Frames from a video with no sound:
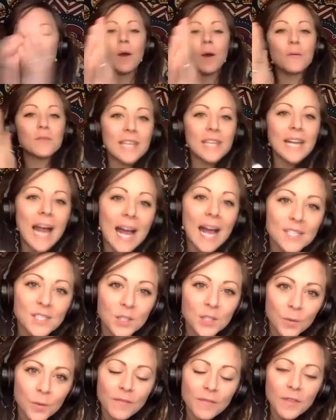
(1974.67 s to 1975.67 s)
I was going to
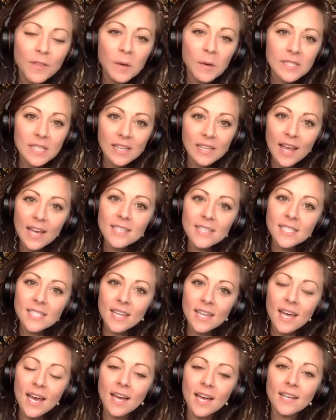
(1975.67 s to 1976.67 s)
ask you if there was a
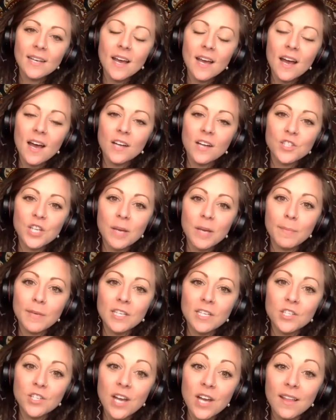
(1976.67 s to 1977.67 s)
lesson that uh,
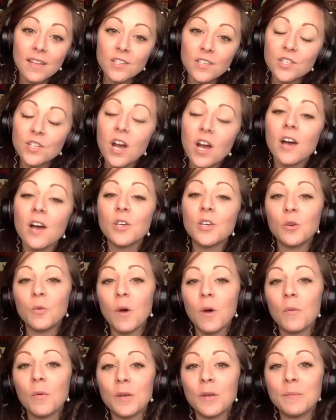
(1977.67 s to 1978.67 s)
Champions Challenge taught you,
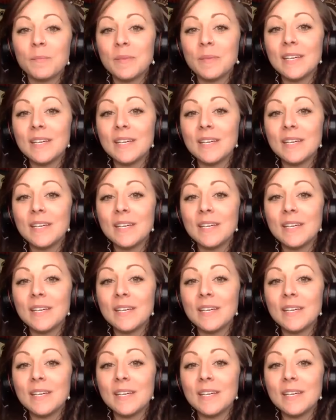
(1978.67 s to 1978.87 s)
what would it